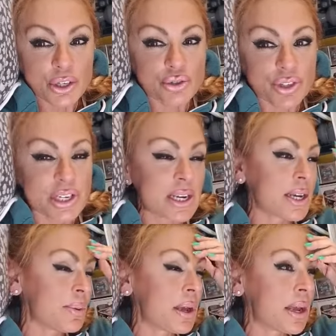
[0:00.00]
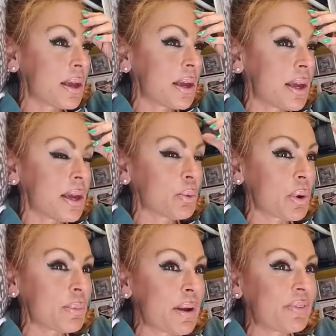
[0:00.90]
you'll see in
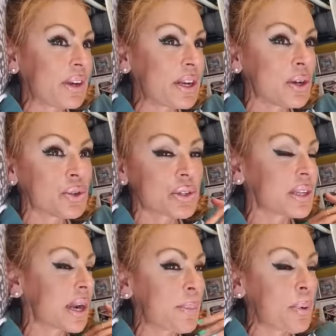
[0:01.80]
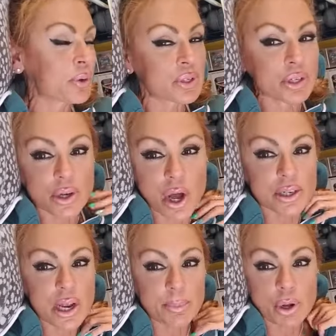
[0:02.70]
one of my videos that I posted a
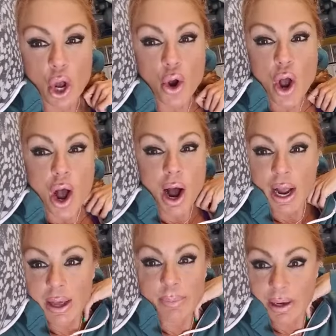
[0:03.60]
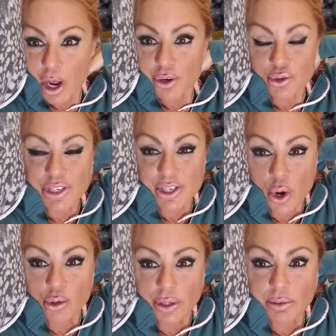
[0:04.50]
long time ago, I had my laundry
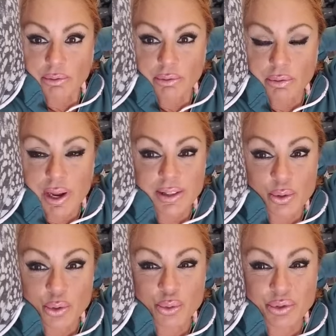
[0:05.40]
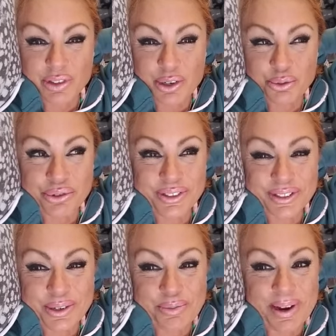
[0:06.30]
stolen, and they were they were
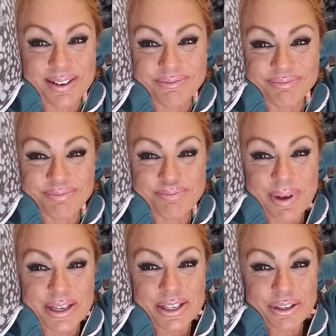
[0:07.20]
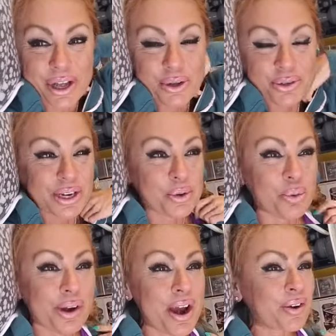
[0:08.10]
they were my best clothes that I'd
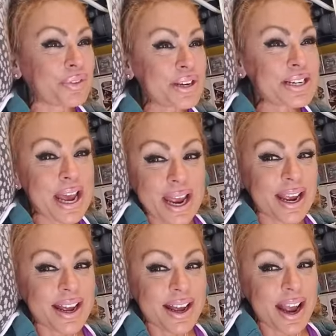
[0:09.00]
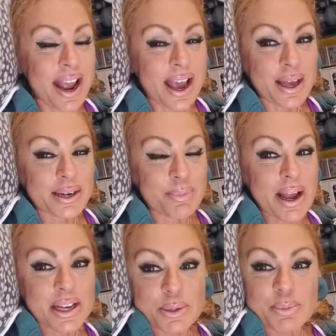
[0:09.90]
wear every day, and my
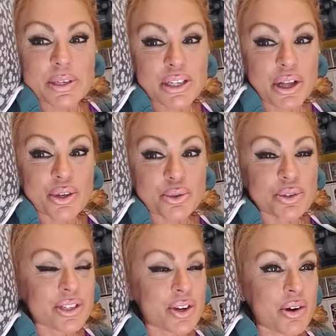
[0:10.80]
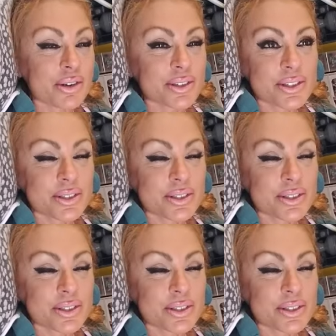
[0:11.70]
husband's clothes were sto